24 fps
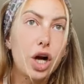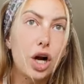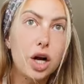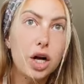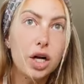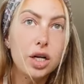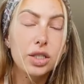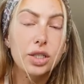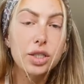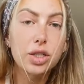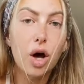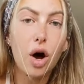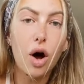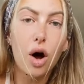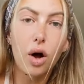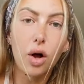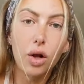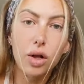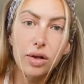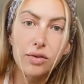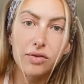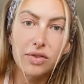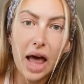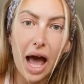turns
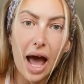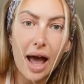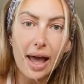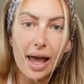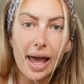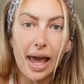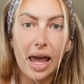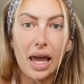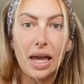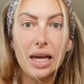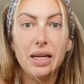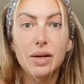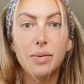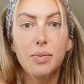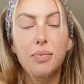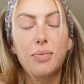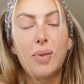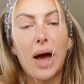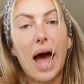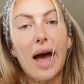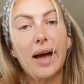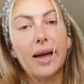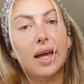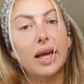all of that hate
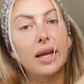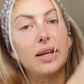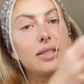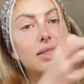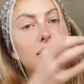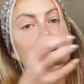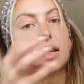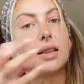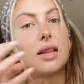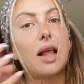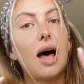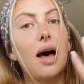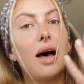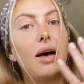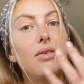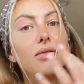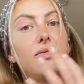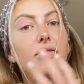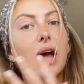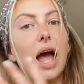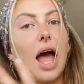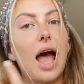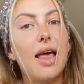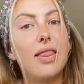back into
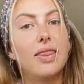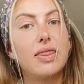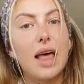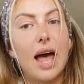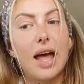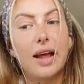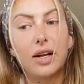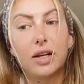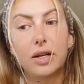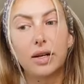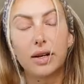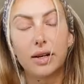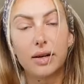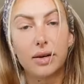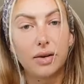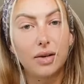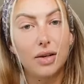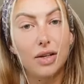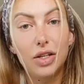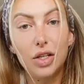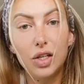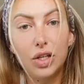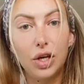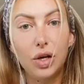love, and then
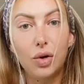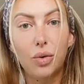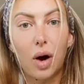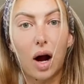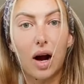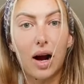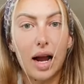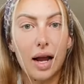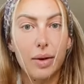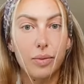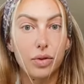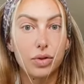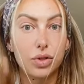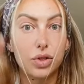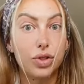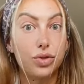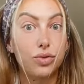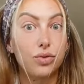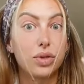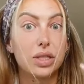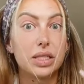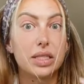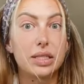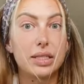you are able
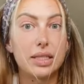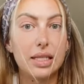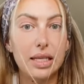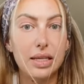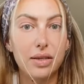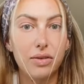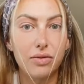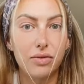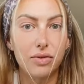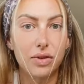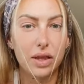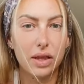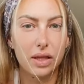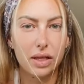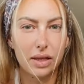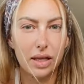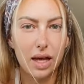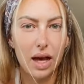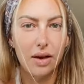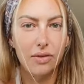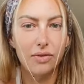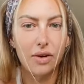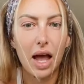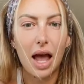to receive
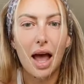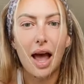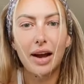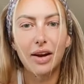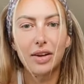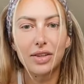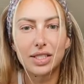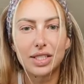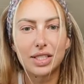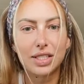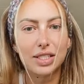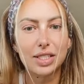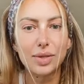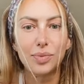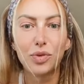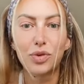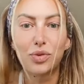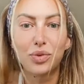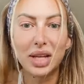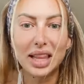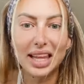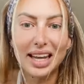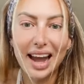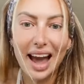the love. I know this is
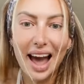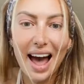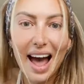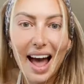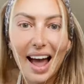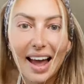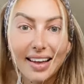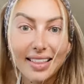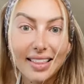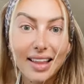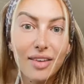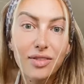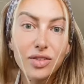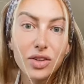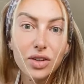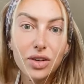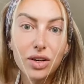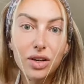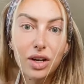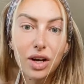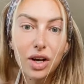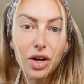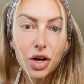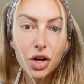some really high
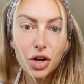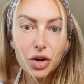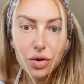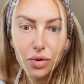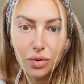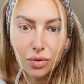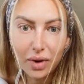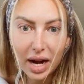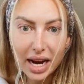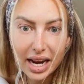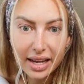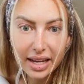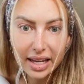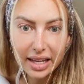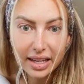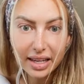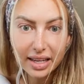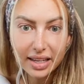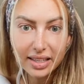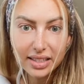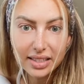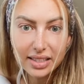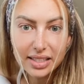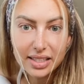level
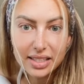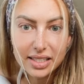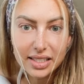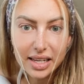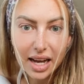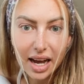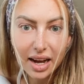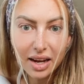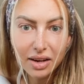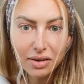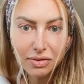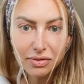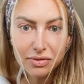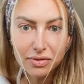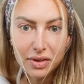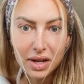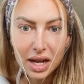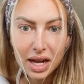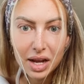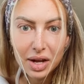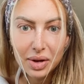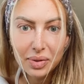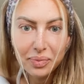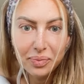Reiki
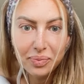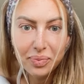stuff,